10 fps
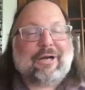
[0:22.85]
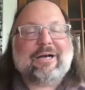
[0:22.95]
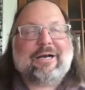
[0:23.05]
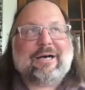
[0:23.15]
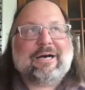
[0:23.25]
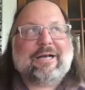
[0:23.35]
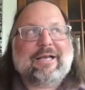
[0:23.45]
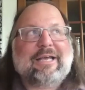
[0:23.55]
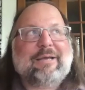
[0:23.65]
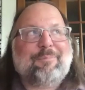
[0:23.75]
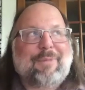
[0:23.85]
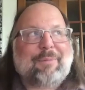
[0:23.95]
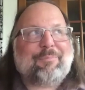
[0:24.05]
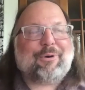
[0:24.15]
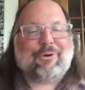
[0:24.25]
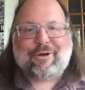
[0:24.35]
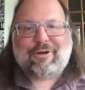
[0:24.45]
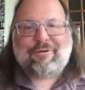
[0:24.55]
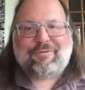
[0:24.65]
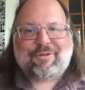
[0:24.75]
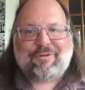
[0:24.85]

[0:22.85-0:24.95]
a member of the